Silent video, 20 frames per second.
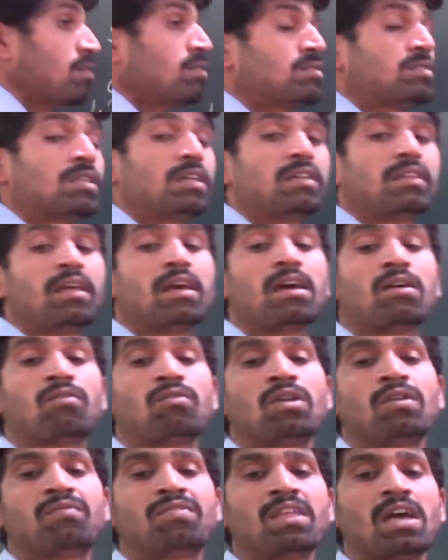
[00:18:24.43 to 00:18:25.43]
See,
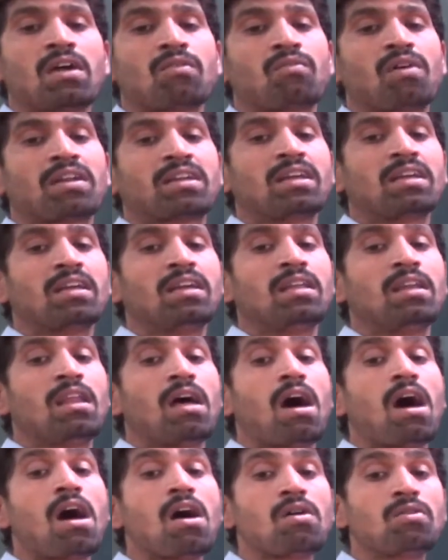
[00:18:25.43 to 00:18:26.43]
if they are working
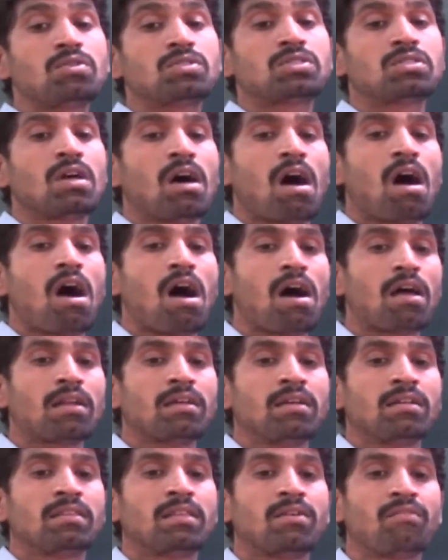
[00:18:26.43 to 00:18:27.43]
in house
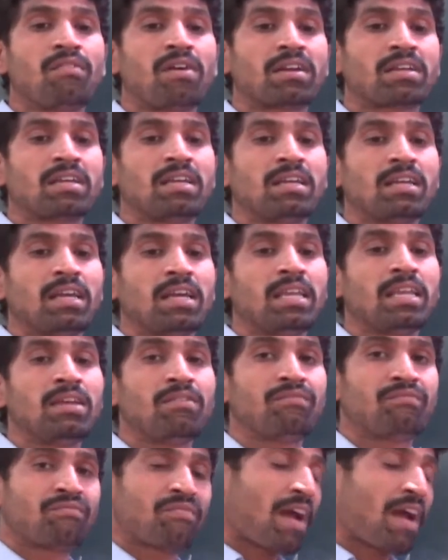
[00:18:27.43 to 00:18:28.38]
or they are working in